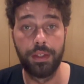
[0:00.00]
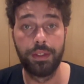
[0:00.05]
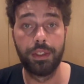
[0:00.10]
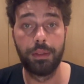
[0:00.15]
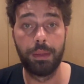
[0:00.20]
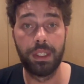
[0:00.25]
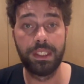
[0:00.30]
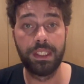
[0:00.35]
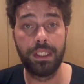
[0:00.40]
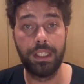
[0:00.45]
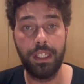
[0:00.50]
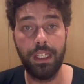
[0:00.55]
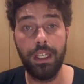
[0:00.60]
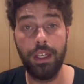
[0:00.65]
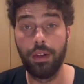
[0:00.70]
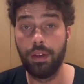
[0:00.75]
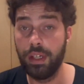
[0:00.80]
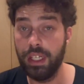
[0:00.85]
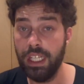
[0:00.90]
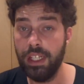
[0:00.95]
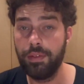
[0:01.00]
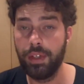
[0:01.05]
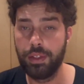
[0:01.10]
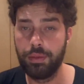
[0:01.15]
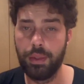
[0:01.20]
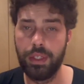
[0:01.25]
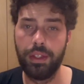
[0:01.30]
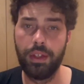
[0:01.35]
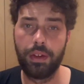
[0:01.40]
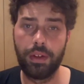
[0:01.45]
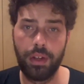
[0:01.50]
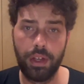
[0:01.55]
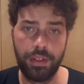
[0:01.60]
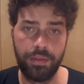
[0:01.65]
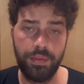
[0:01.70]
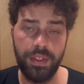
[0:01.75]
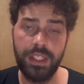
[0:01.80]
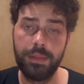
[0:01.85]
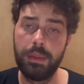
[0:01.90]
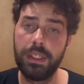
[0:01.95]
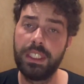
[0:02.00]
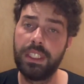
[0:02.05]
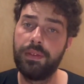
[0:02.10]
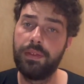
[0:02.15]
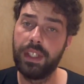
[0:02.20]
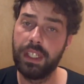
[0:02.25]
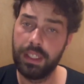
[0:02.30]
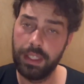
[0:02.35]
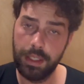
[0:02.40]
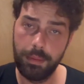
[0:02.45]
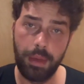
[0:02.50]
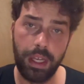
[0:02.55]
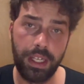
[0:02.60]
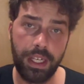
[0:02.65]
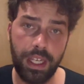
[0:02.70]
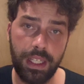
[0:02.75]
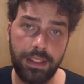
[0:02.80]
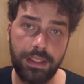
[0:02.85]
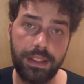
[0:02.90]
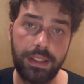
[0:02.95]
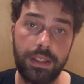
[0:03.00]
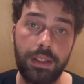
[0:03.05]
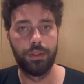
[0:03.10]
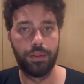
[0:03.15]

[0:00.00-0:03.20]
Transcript: So basically, a lead that will download this specific lead magnets,